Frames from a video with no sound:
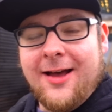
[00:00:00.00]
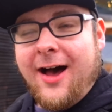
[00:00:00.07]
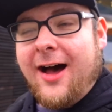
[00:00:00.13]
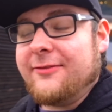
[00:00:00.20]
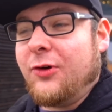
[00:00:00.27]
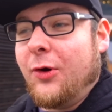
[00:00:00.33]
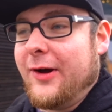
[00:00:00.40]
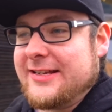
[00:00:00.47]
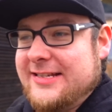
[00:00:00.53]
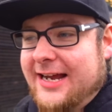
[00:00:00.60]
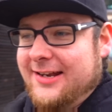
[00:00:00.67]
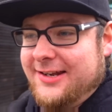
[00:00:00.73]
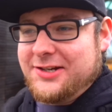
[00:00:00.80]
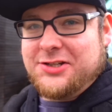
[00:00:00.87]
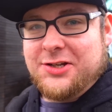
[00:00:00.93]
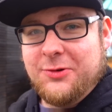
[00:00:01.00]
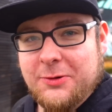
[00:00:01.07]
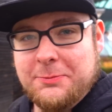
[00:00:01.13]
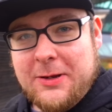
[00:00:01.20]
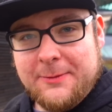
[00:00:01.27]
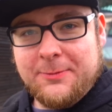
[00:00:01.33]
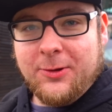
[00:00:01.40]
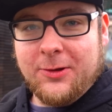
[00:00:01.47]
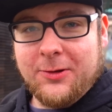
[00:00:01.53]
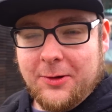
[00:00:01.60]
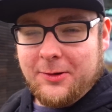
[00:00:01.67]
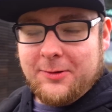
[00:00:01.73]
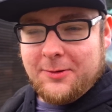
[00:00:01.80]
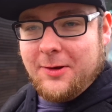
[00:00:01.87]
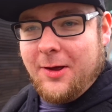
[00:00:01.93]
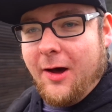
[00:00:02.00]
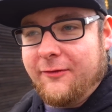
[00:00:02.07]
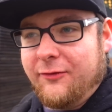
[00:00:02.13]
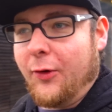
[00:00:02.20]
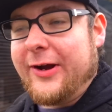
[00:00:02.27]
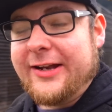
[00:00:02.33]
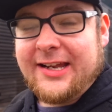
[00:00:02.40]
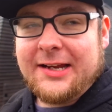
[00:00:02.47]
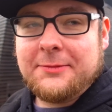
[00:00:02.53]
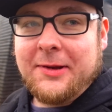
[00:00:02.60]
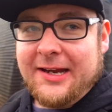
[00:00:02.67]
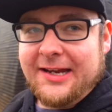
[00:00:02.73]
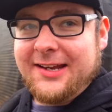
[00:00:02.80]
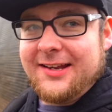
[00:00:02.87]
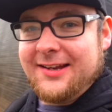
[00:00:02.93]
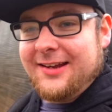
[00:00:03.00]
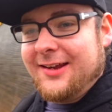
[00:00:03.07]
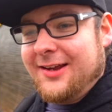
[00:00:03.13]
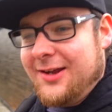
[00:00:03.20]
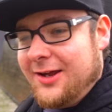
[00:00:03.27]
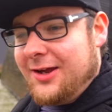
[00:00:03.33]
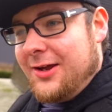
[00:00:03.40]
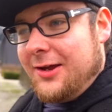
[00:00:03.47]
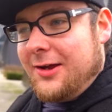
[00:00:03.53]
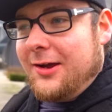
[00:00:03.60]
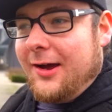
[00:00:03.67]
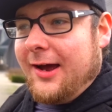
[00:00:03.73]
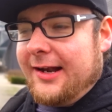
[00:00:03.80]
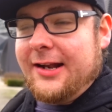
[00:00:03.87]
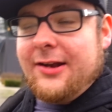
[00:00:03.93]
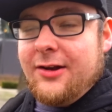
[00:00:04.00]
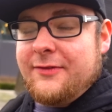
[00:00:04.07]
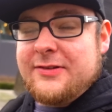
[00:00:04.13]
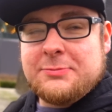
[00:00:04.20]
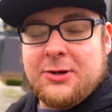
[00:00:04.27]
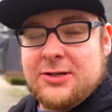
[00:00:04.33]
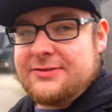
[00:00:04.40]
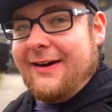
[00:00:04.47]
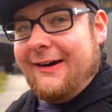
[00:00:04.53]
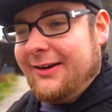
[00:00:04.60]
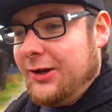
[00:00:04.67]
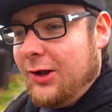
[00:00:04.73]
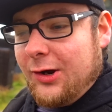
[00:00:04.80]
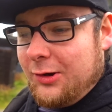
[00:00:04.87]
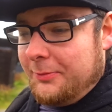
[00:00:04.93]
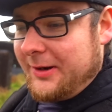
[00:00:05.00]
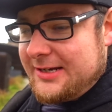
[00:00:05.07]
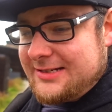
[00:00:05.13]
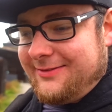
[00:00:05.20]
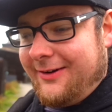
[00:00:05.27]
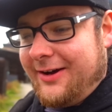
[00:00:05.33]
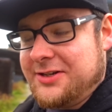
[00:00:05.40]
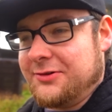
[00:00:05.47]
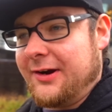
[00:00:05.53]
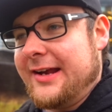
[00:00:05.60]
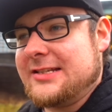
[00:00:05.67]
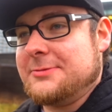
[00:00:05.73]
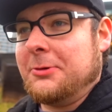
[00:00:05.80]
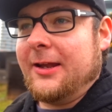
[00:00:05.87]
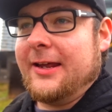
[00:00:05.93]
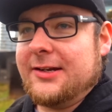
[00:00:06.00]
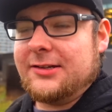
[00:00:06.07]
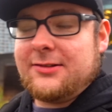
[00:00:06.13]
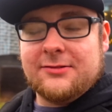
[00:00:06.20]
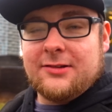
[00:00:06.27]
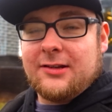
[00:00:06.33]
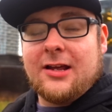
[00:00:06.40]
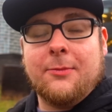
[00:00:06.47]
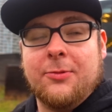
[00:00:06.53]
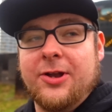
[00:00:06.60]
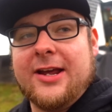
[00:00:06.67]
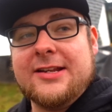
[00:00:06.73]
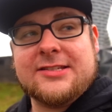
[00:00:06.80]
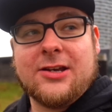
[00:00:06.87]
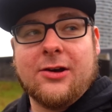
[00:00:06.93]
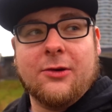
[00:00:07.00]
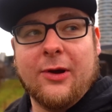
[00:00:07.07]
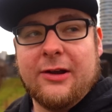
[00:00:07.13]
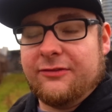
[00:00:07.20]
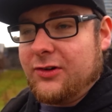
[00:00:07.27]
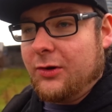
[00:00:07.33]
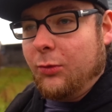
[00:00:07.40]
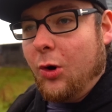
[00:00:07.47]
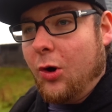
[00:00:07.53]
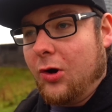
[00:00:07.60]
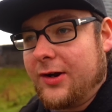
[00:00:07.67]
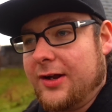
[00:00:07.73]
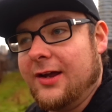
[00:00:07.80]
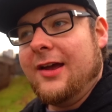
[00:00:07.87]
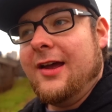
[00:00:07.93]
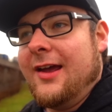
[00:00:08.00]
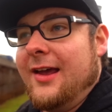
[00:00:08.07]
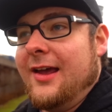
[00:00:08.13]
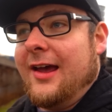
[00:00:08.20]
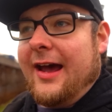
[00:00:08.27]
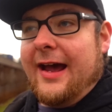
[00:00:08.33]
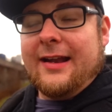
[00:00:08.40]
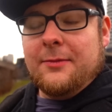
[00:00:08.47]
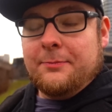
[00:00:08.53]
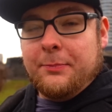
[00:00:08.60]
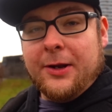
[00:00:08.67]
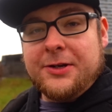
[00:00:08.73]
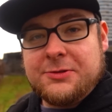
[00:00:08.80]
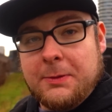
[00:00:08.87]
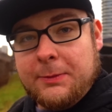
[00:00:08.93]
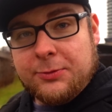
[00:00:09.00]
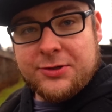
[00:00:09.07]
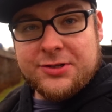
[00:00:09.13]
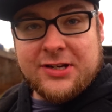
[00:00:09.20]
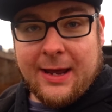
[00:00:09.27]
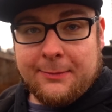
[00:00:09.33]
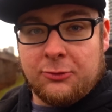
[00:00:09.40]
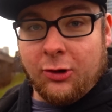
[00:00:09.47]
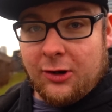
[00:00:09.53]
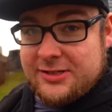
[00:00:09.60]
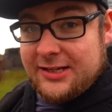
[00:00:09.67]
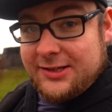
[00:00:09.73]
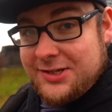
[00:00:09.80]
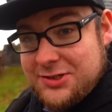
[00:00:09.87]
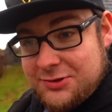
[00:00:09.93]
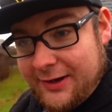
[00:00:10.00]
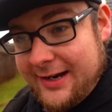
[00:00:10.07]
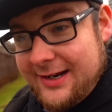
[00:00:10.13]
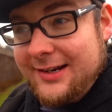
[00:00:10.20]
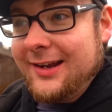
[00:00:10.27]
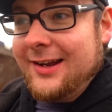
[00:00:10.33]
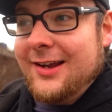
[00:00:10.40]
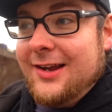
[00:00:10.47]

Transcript: I've always had an issue with people avoiding me. And I don't know if it's because of how I look or because of how I dress, but like a couple of nights ago I went for a walk and a bunch of people just kept crossing the street.